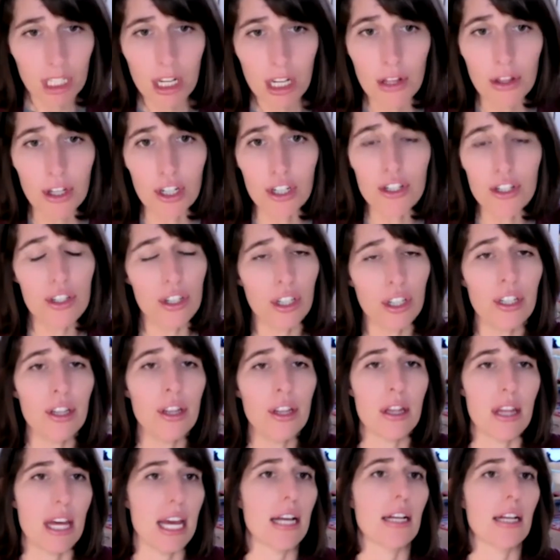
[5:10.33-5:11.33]
There are
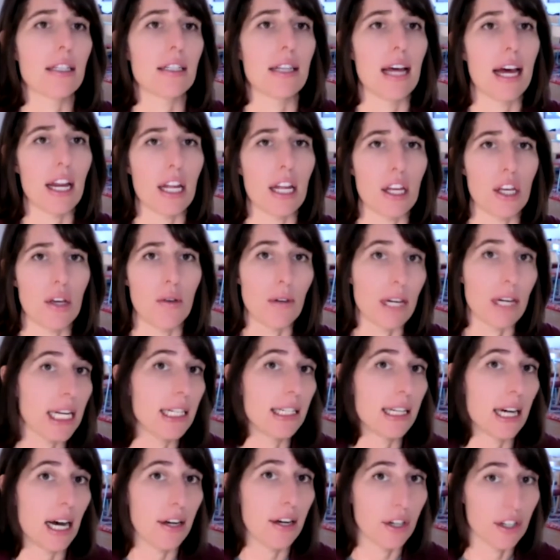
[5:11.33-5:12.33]
certain things that you
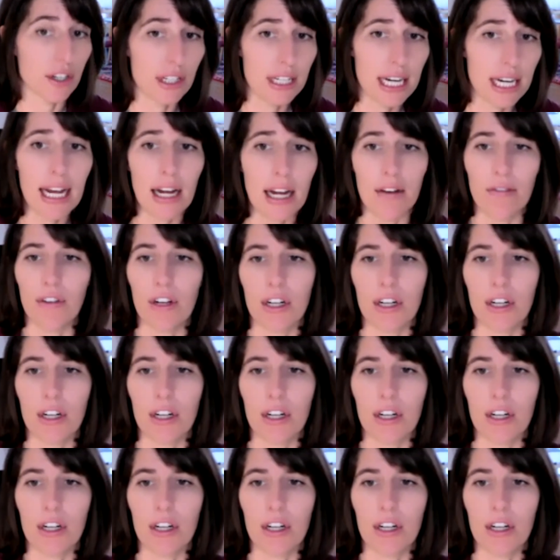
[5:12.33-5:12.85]
need to understand.